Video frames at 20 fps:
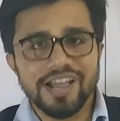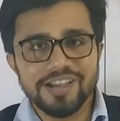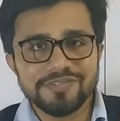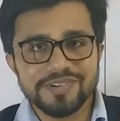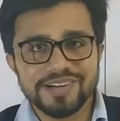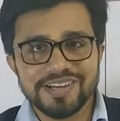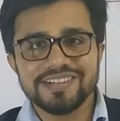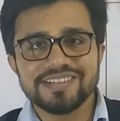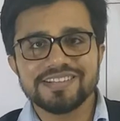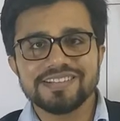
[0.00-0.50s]

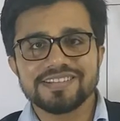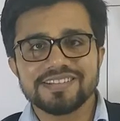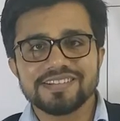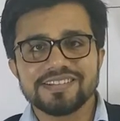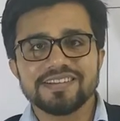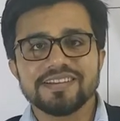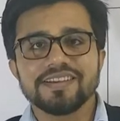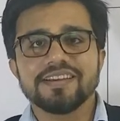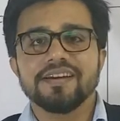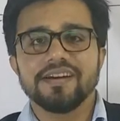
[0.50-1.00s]
Hi
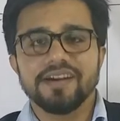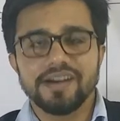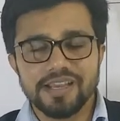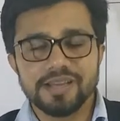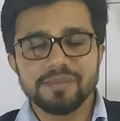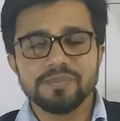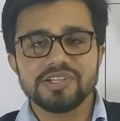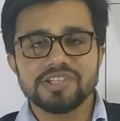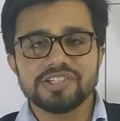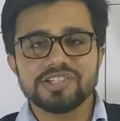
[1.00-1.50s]
friends,
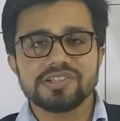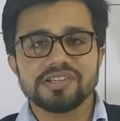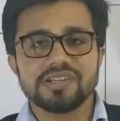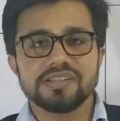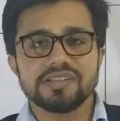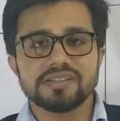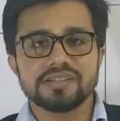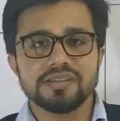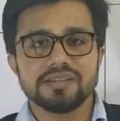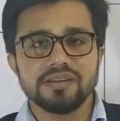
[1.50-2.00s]
I am Rishi
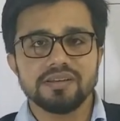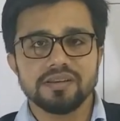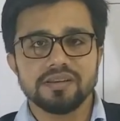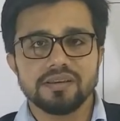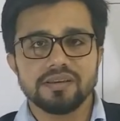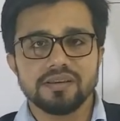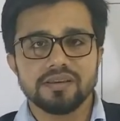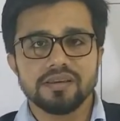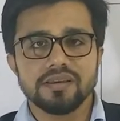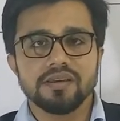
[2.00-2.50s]
Ranjan.
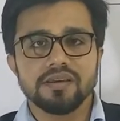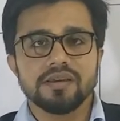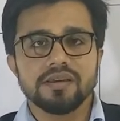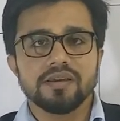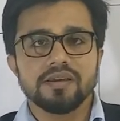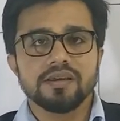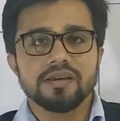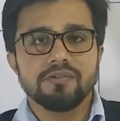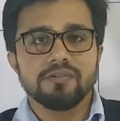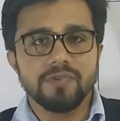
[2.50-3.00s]

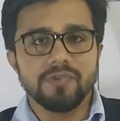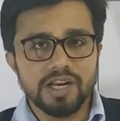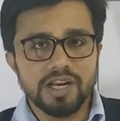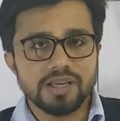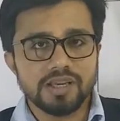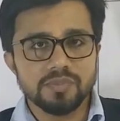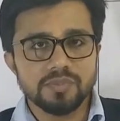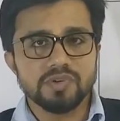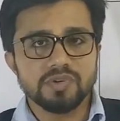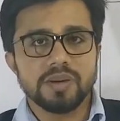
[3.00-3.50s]

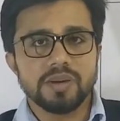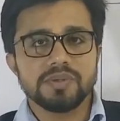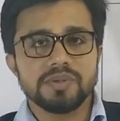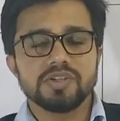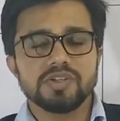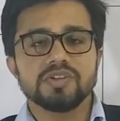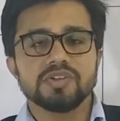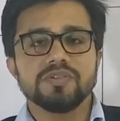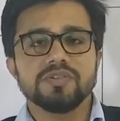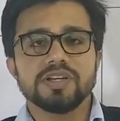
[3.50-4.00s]
Welcome to
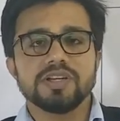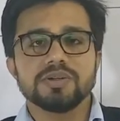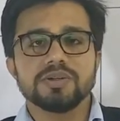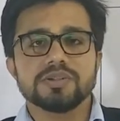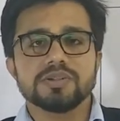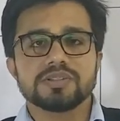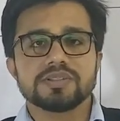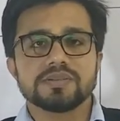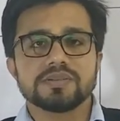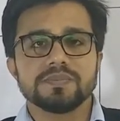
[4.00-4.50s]
Aptitude
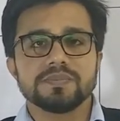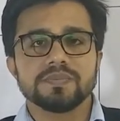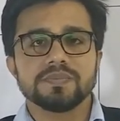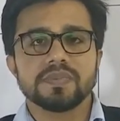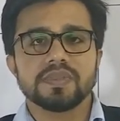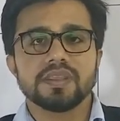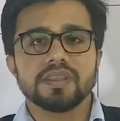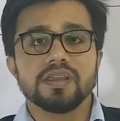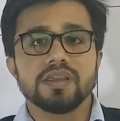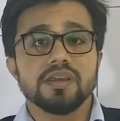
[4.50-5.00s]
Videos.
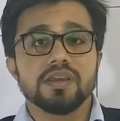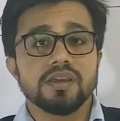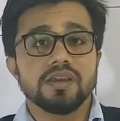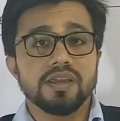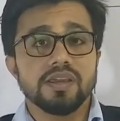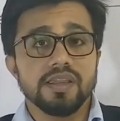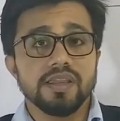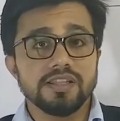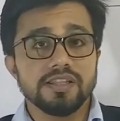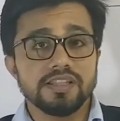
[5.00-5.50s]

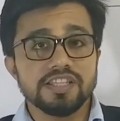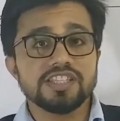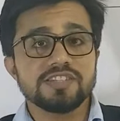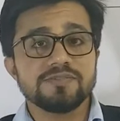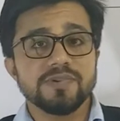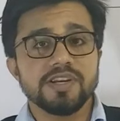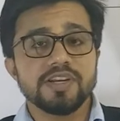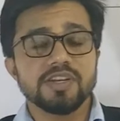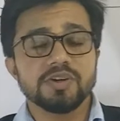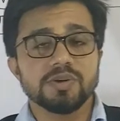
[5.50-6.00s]
In
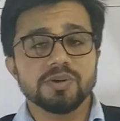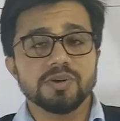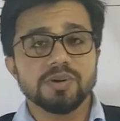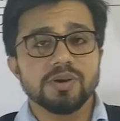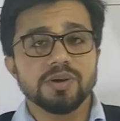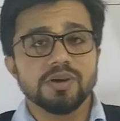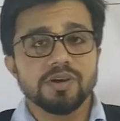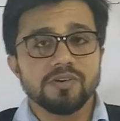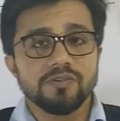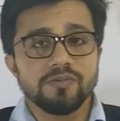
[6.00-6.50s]
this
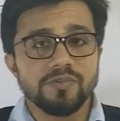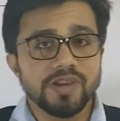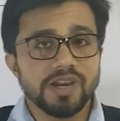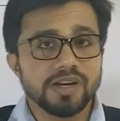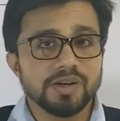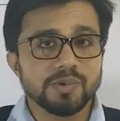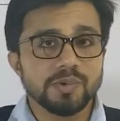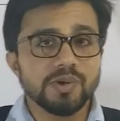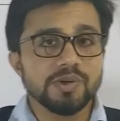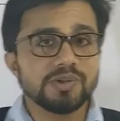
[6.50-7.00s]
video,
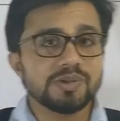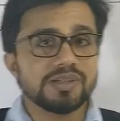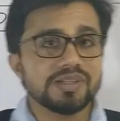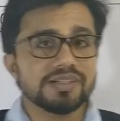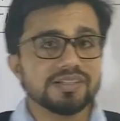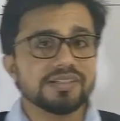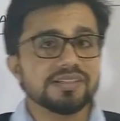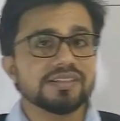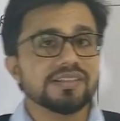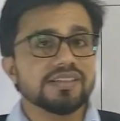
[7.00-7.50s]
we are going to
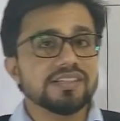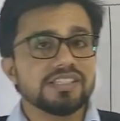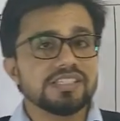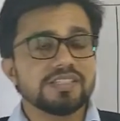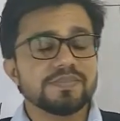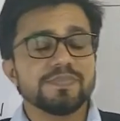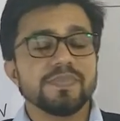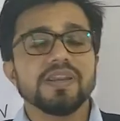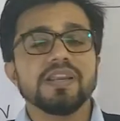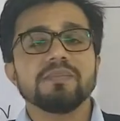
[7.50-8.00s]
learn
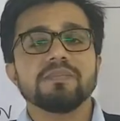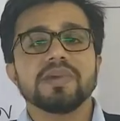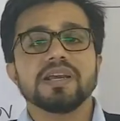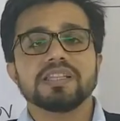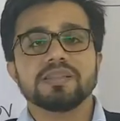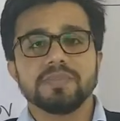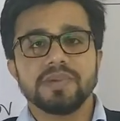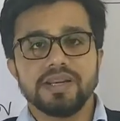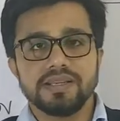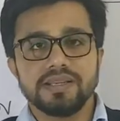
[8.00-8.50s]
speed
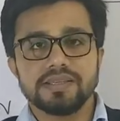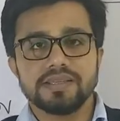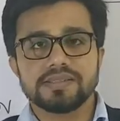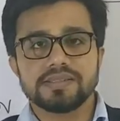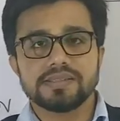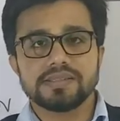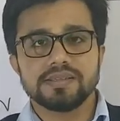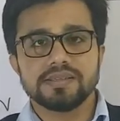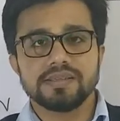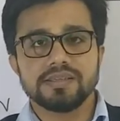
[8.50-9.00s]

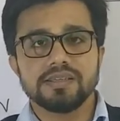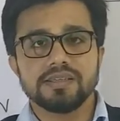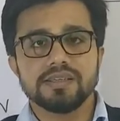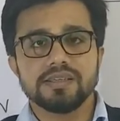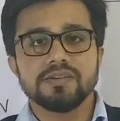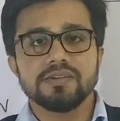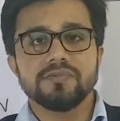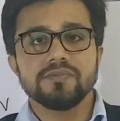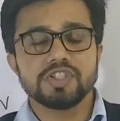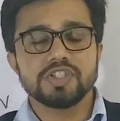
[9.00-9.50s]
mathematics,
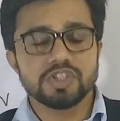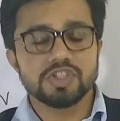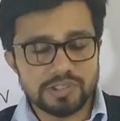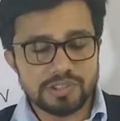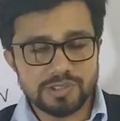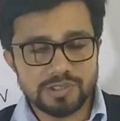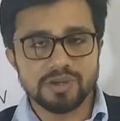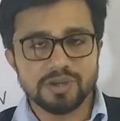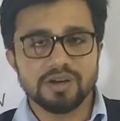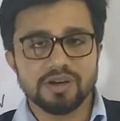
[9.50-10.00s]
which
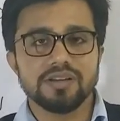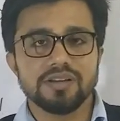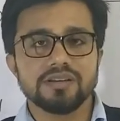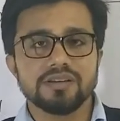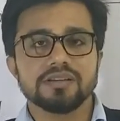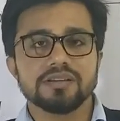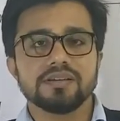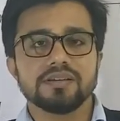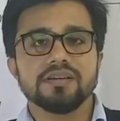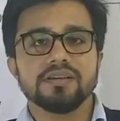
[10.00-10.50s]
is also
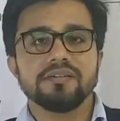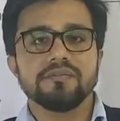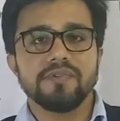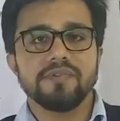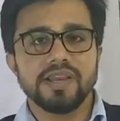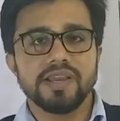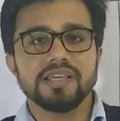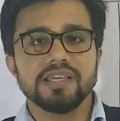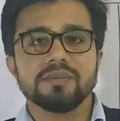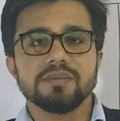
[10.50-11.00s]
called
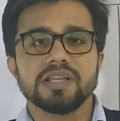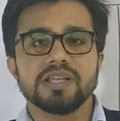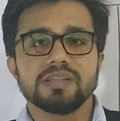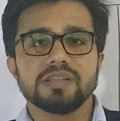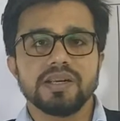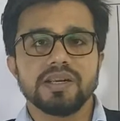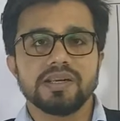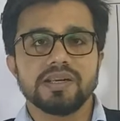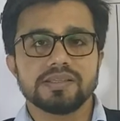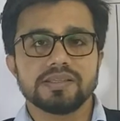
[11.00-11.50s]
Vedic
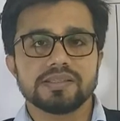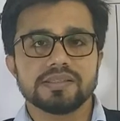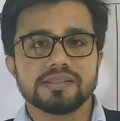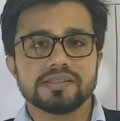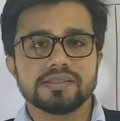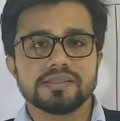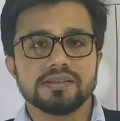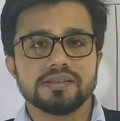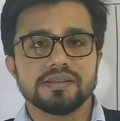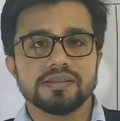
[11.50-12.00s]

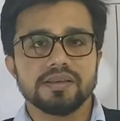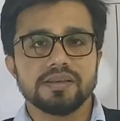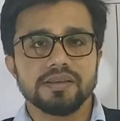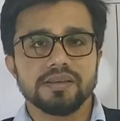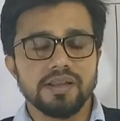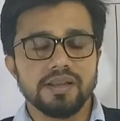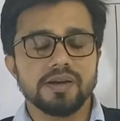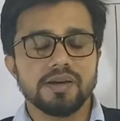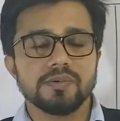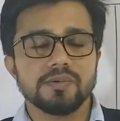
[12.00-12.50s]
mathematics.
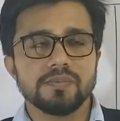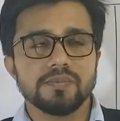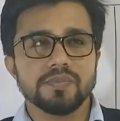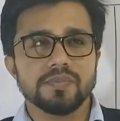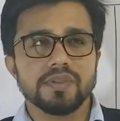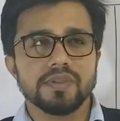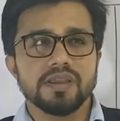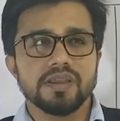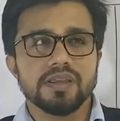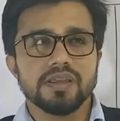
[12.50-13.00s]
Now,
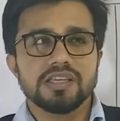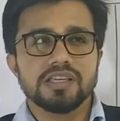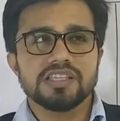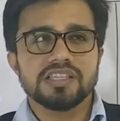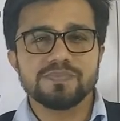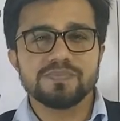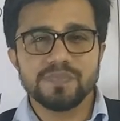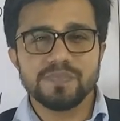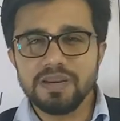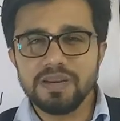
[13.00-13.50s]

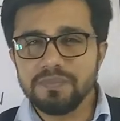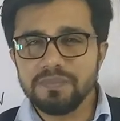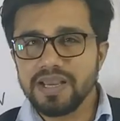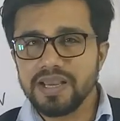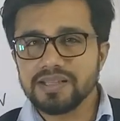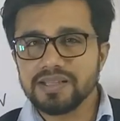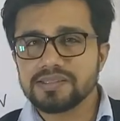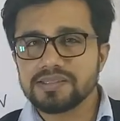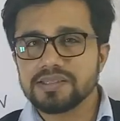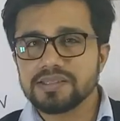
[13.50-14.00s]
speed
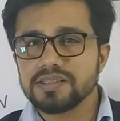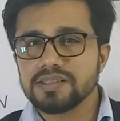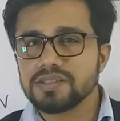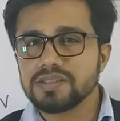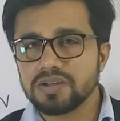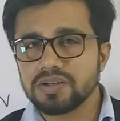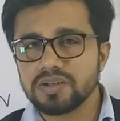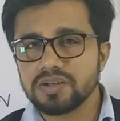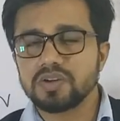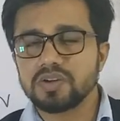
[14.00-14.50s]
maths
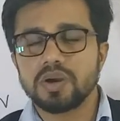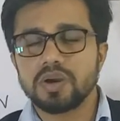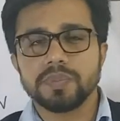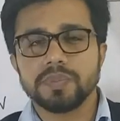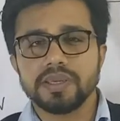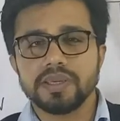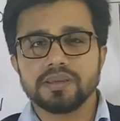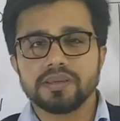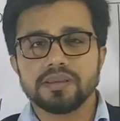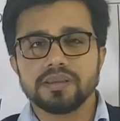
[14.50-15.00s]
is not a
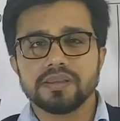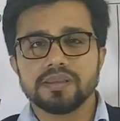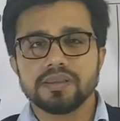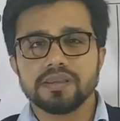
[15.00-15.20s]
topic.